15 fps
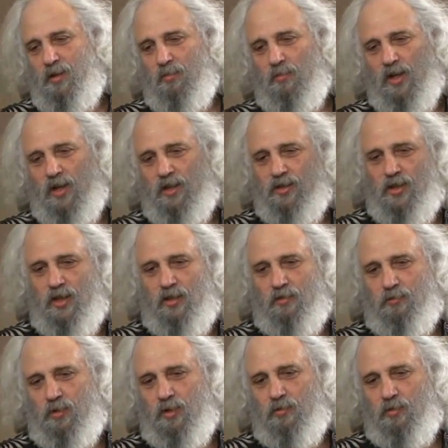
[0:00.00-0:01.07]
and
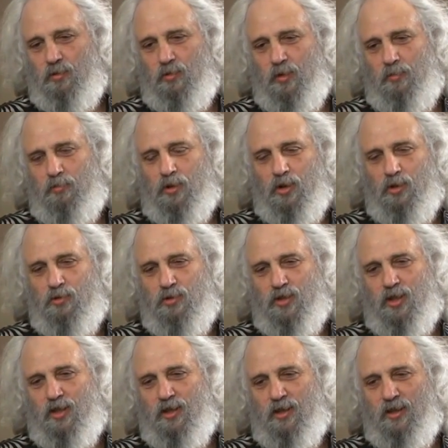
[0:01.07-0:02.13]
myself, we
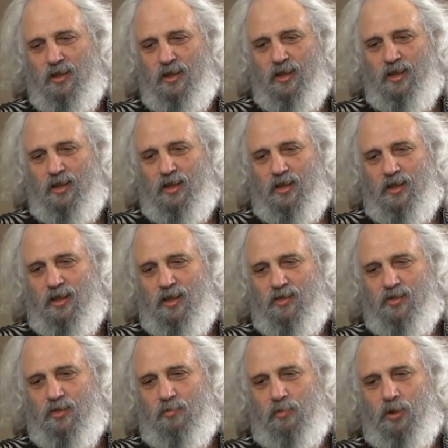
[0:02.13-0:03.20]
produced
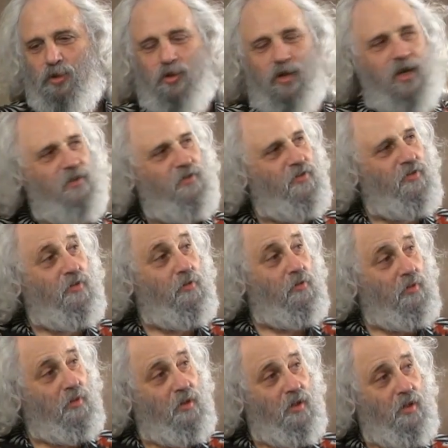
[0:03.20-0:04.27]
some bluegrass
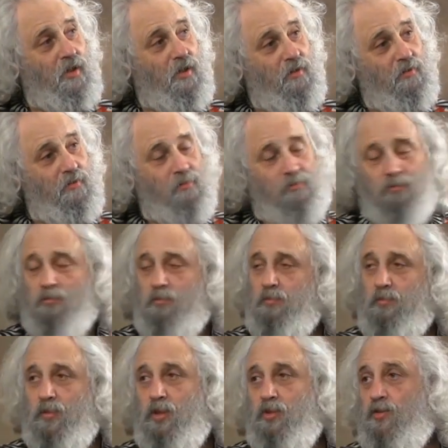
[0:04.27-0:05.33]

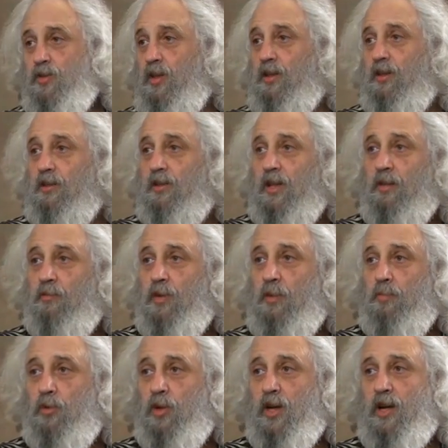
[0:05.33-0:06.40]
music, and
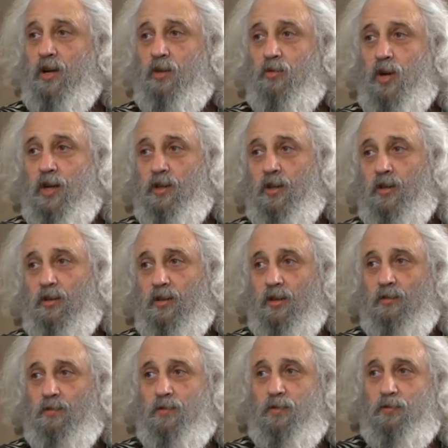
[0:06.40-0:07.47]
we put out a record
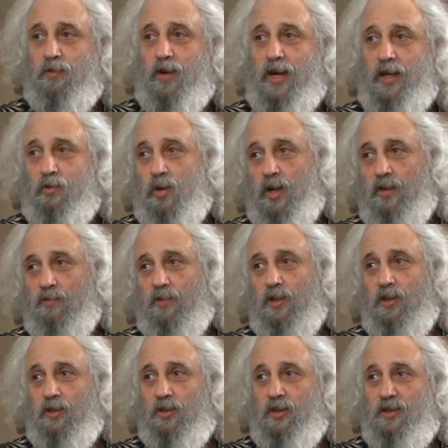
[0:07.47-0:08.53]
of Frank
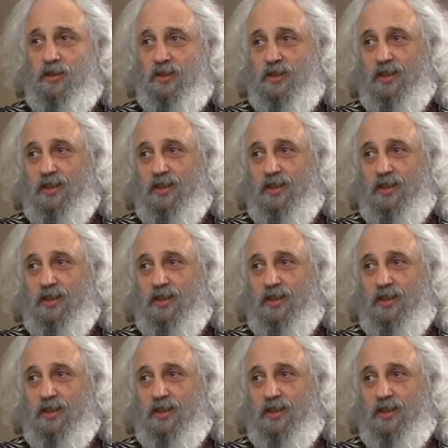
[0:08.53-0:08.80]
Wakefield